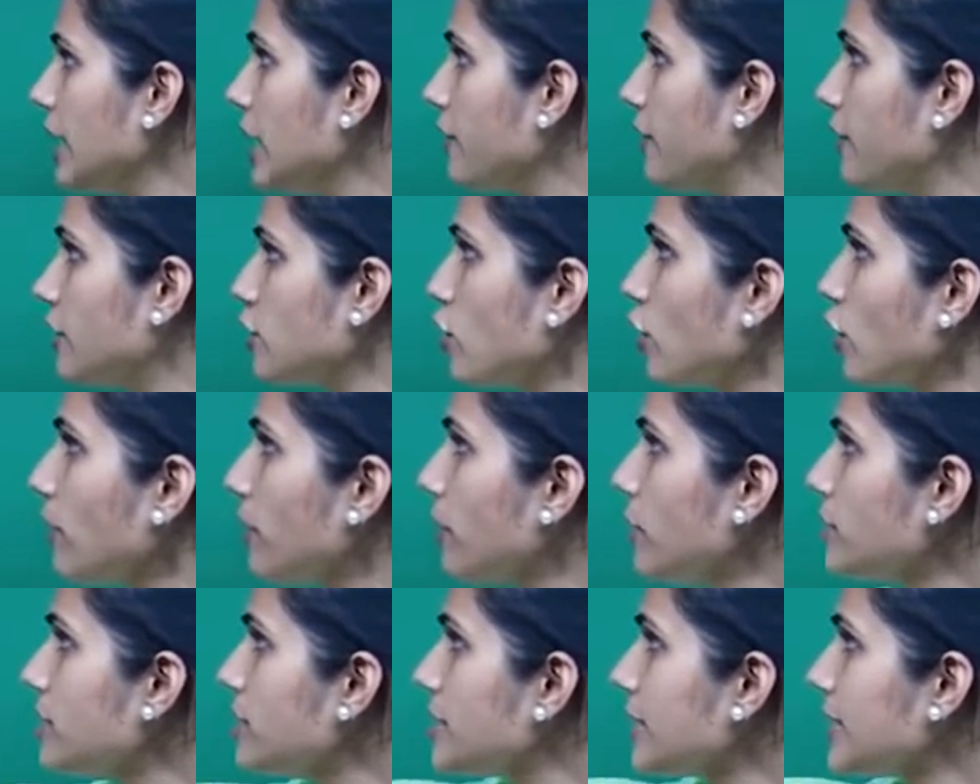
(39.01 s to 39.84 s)
If I talk
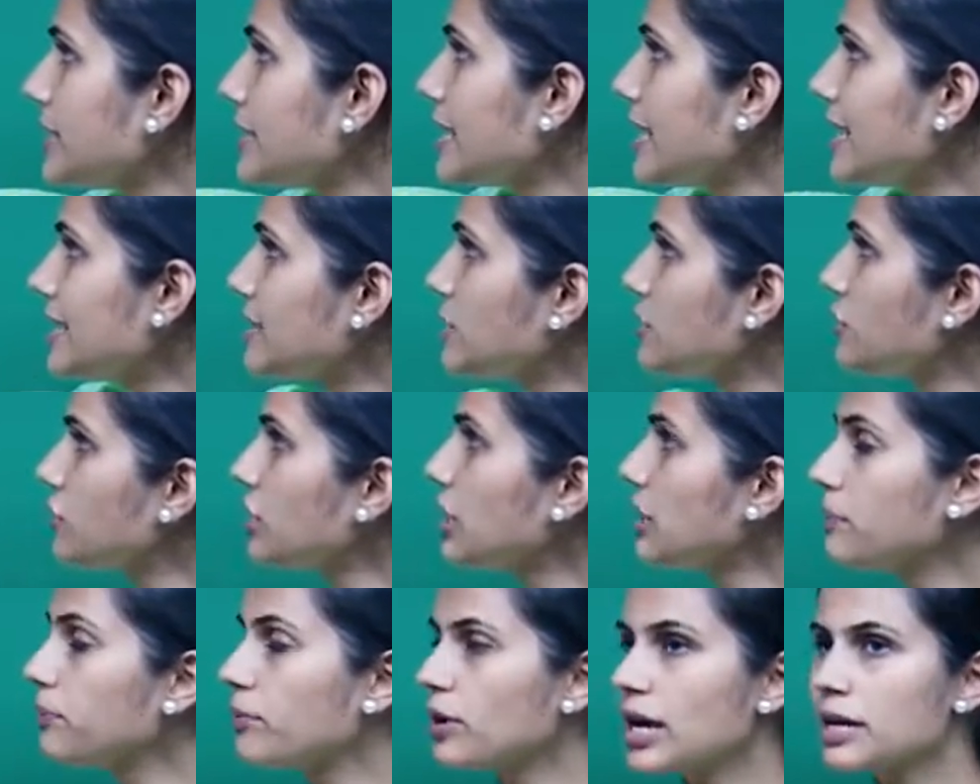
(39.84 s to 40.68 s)
about 6 has
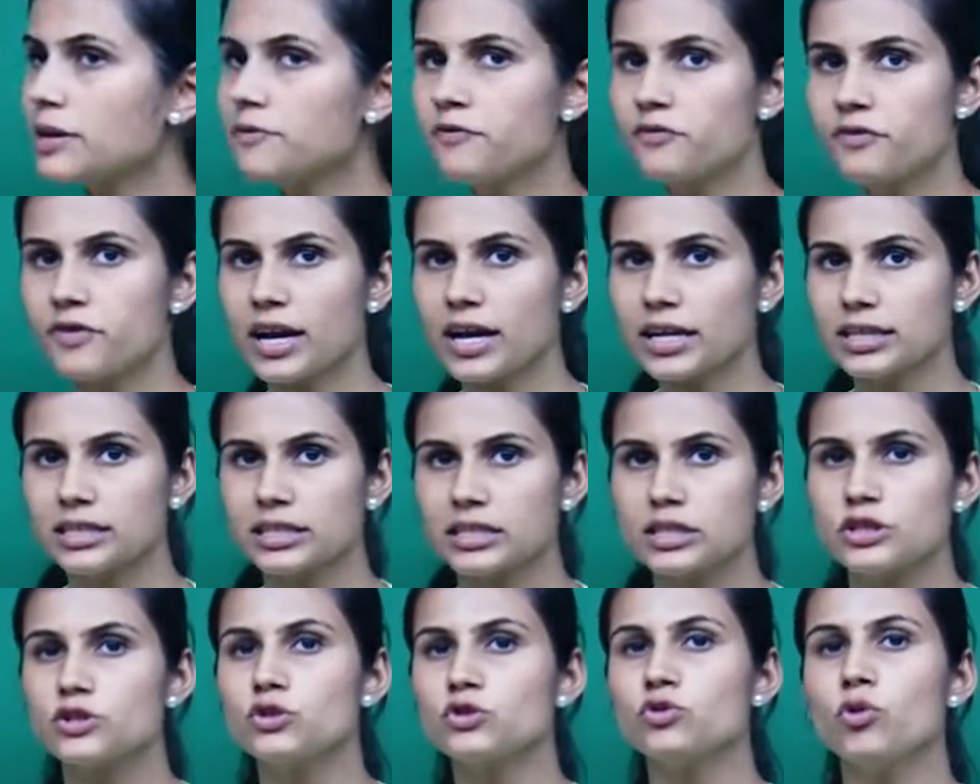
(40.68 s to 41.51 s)
3 prime
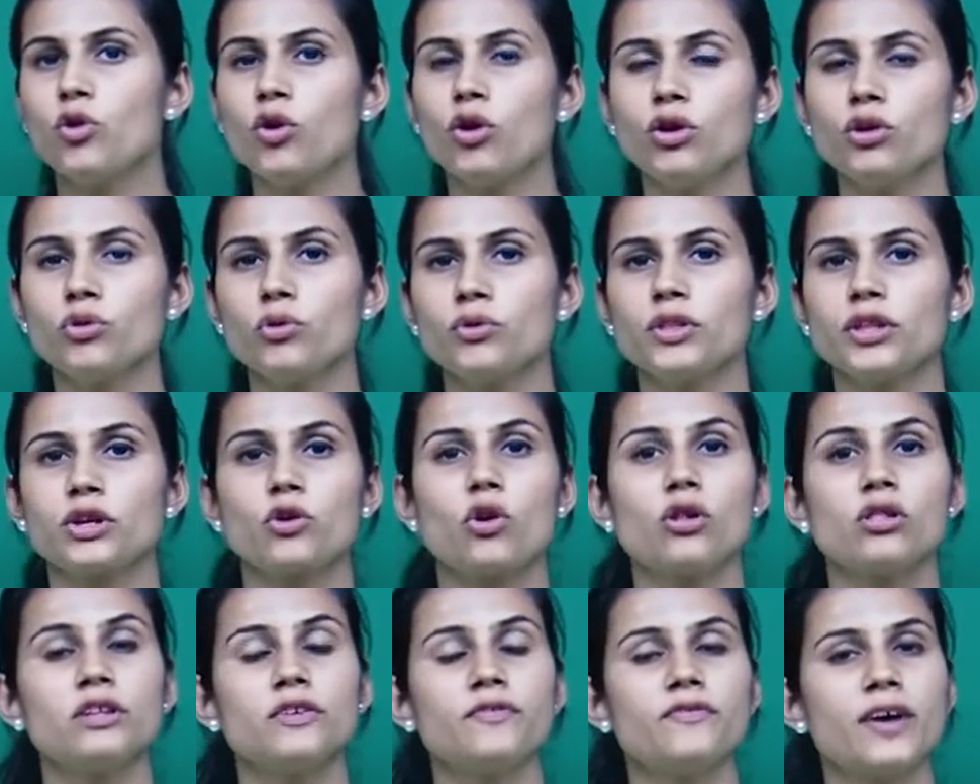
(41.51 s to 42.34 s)
factors, you all know that
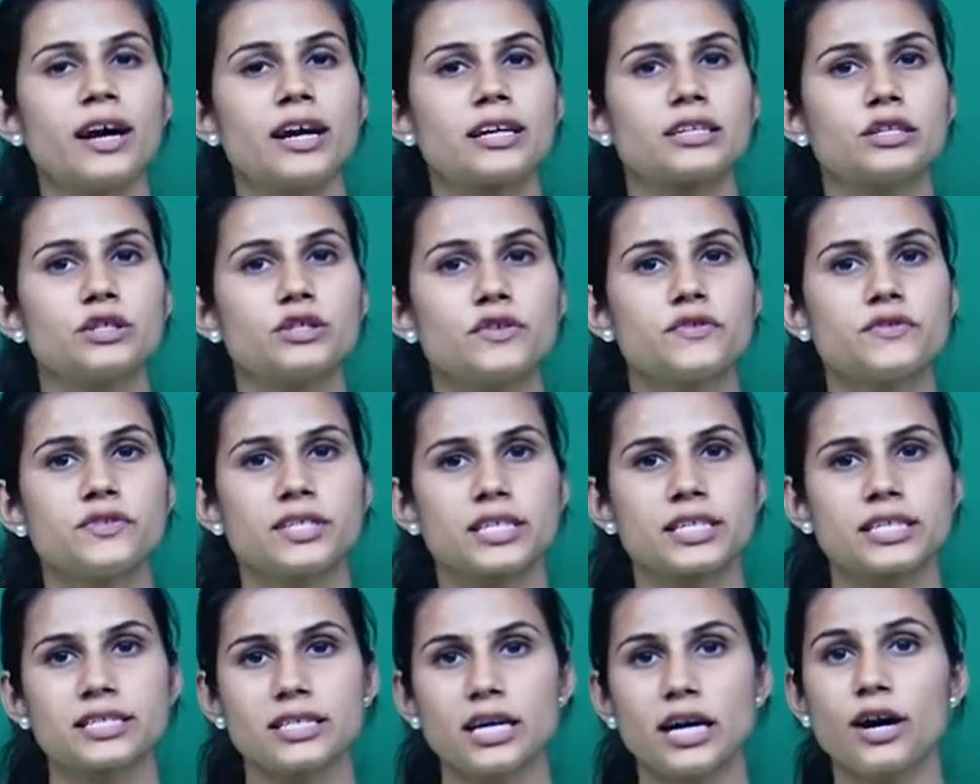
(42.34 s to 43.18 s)
all the factors of
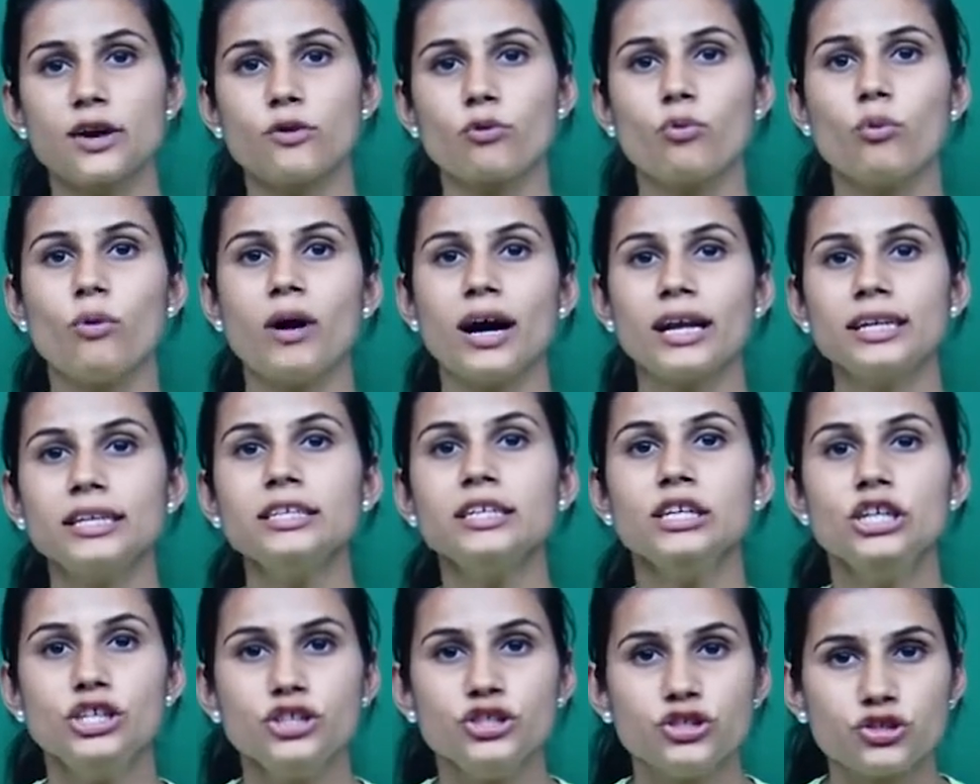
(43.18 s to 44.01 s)
6 are 1,
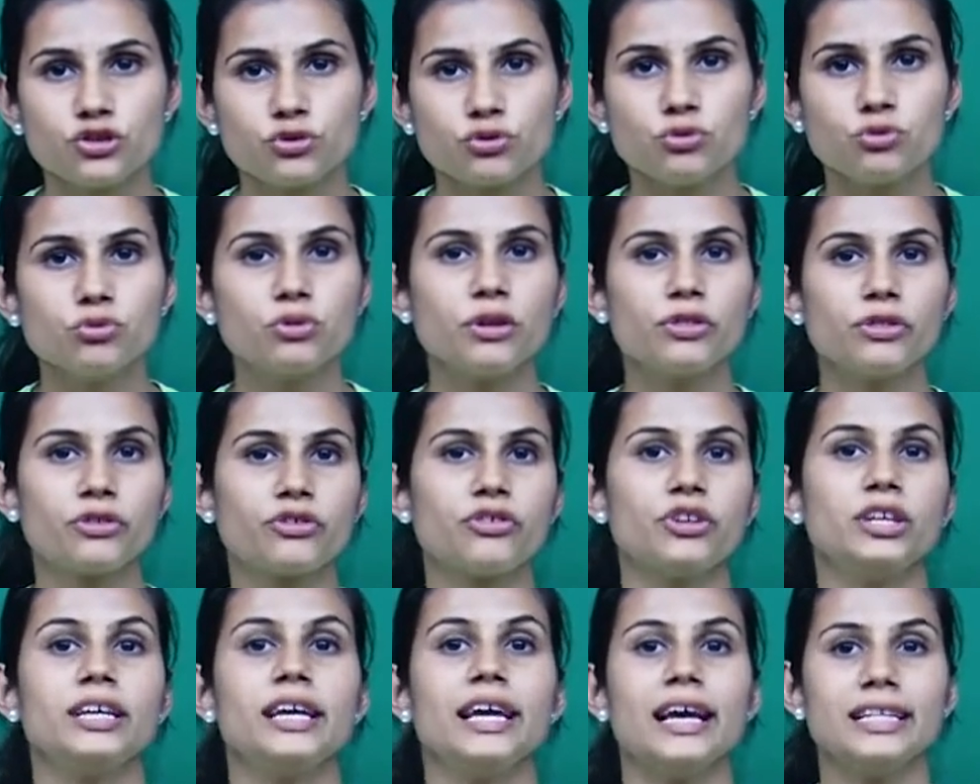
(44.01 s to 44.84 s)
2,
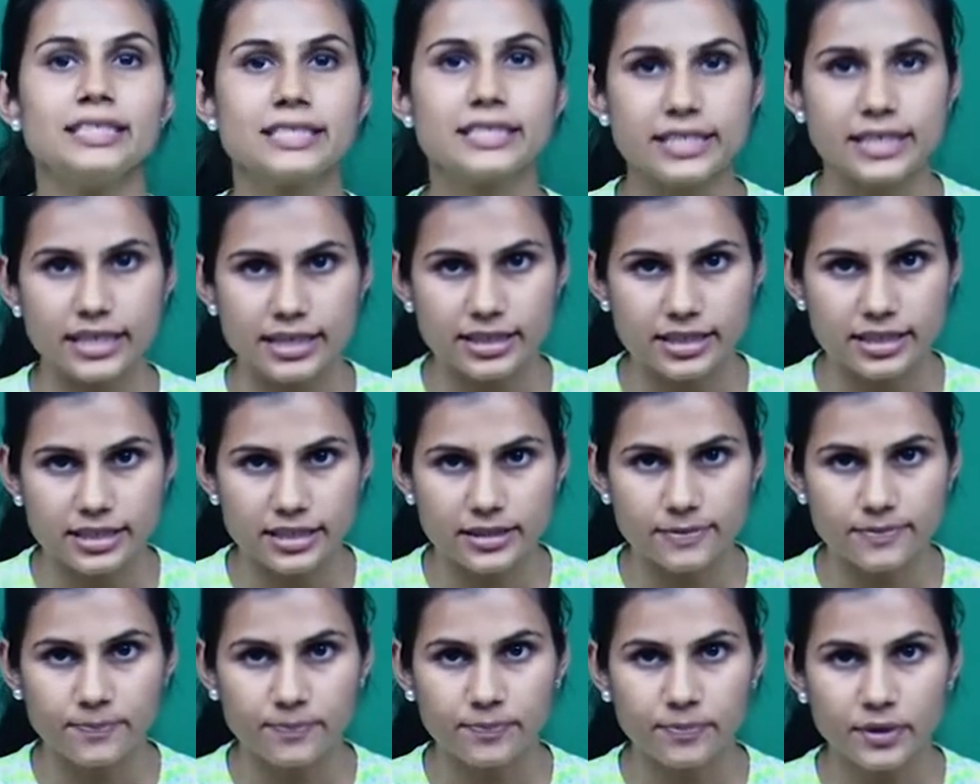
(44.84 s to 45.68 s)
3 and
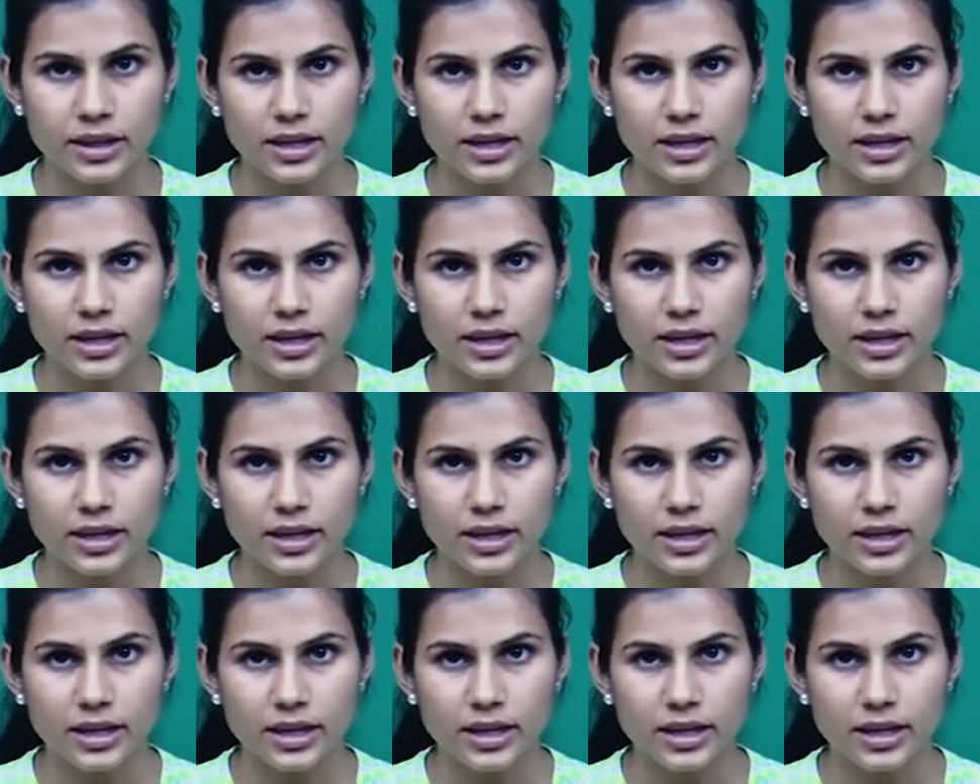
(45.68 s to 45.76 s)
6.